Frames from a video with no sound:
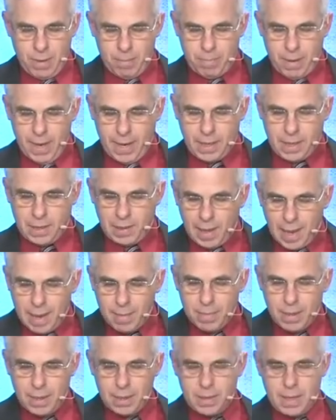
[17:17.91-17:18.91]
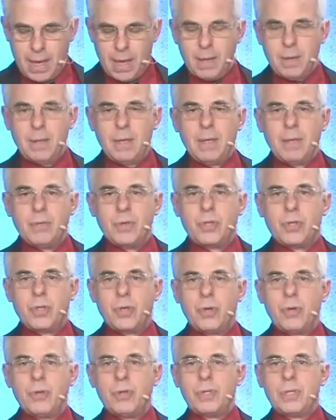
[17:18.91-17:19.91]
by claiming that
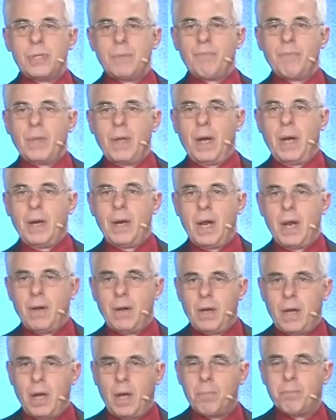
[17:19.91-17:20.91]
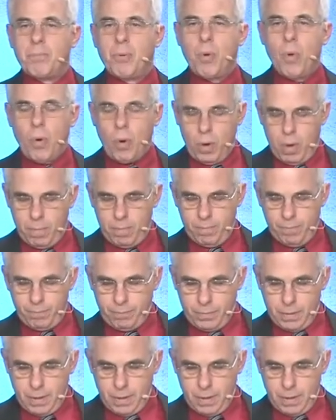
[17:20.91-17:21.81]
Jews on Purim